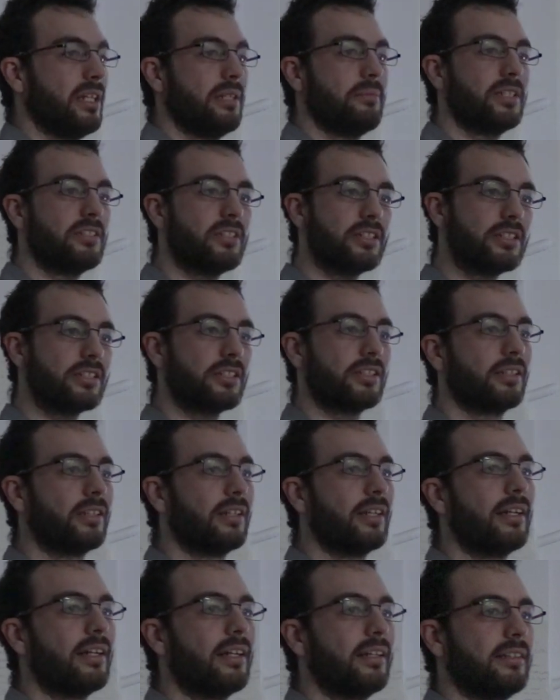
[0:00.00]
of images
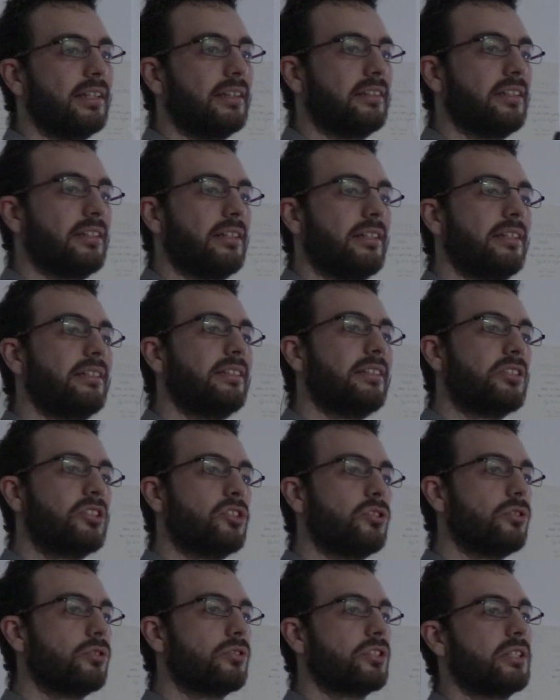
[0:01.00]
that it
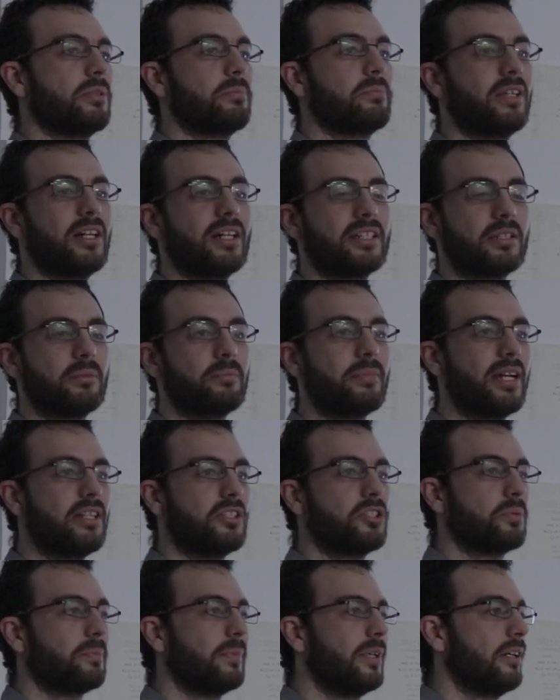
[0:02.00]
is used as a
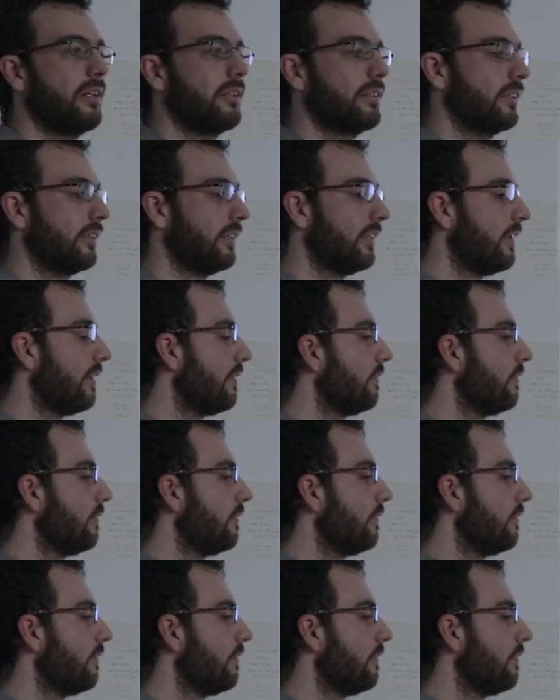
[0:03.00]
benchmark